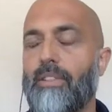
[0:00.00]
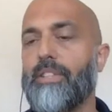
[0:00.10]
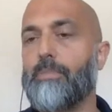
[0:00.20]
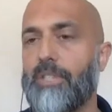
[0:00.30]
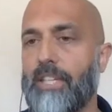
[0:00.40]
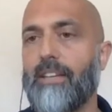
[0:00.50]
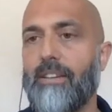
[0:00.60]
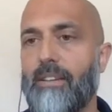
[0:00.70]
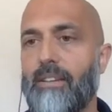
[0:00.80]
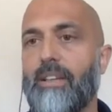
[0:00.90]

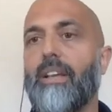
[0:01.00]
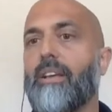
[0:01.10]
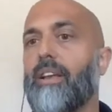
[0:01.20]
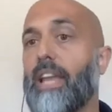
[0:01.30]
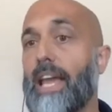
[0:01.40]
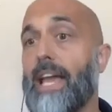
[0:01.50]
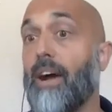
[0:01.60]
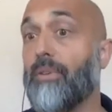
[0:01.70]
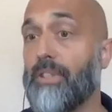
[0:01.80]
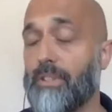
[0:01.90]
particular
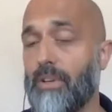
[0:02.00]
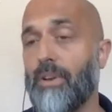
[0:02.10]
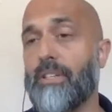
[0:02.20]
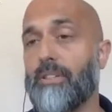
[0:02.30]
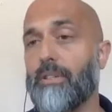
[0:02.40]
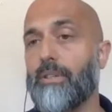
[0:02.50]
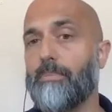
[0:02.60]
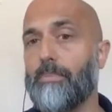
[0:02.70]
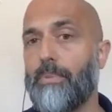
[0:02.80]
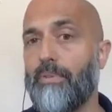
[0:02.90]
layout is going to
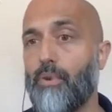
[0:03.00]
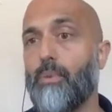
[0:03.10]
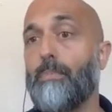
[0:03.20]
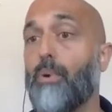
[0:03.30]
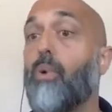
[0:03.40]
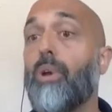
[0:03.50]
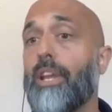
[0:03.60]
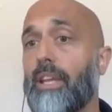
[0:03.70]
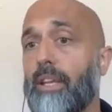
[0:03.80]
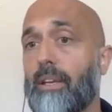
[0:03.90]
perform
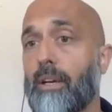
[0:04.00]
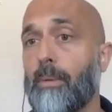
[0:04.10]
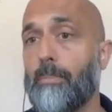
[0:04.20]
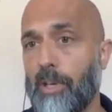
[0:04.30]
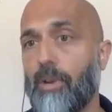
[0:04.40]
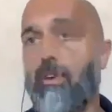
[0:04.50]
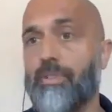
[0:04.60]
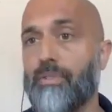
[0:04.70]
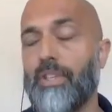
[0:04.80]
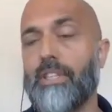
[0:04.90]
poorly because
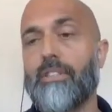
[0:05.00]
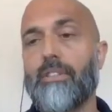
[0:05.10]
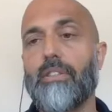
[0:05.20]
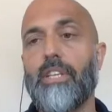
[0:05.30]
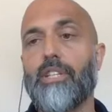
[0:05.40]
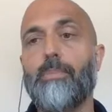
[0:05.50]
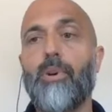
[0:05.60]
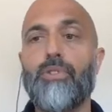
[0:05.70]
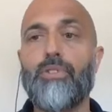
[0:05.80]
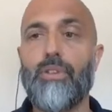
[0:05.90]
of the
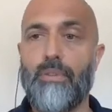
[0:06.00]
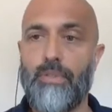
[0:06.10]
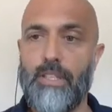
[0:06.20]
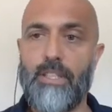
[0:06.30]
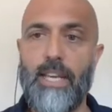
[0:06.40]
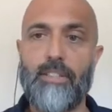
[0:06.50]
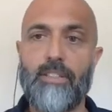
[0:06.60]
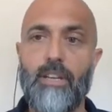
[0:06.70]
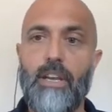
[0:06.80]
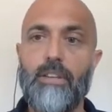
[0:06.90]
exposure of this desk
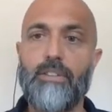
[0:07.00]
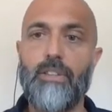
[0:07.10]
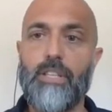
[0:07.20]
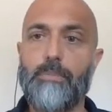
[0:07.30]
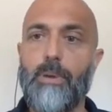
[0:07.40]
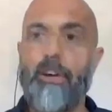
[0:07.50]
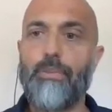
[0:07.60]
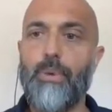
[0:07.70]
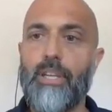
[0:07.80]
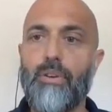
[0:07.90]
to this
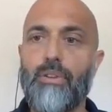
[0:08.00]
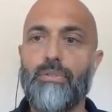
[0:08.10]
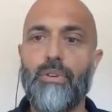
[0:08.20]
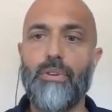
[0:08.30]
pathway going through.